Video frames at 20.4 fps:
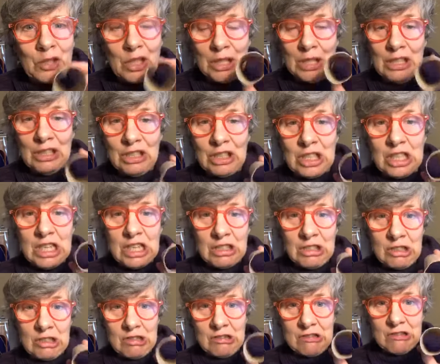Dun,
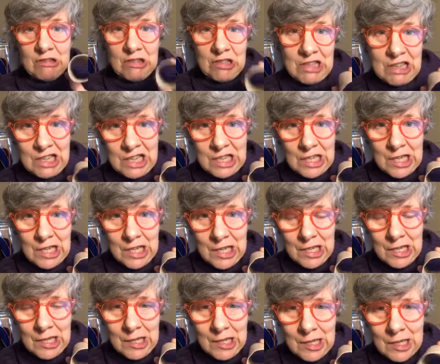dun, dun,
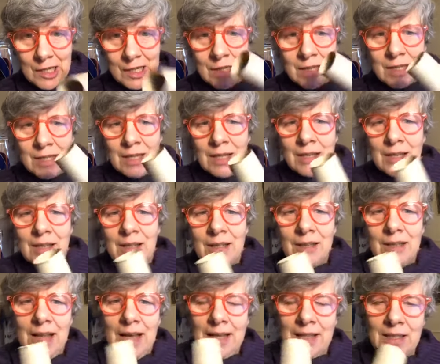dun.
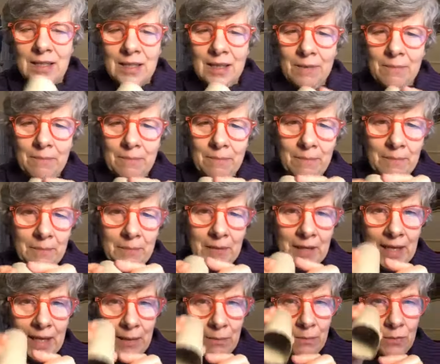That's
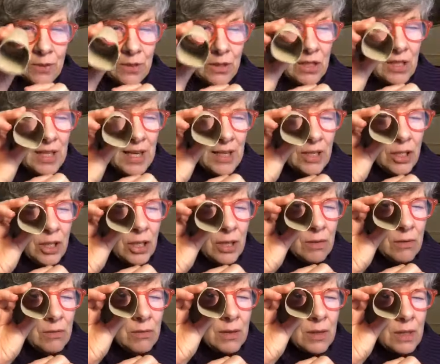stay
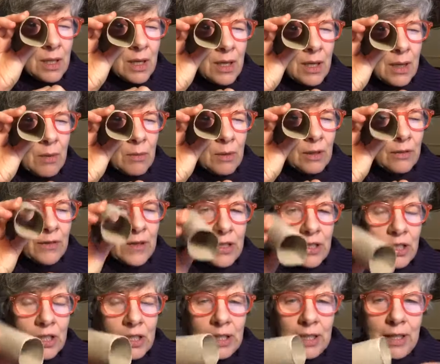tuned, and I will
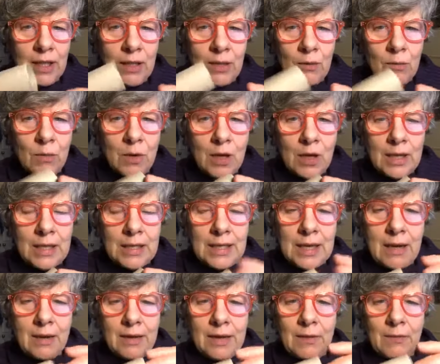eventually work
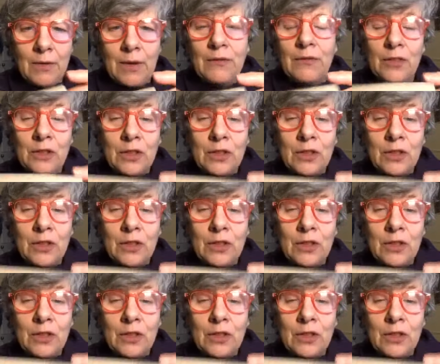it out now,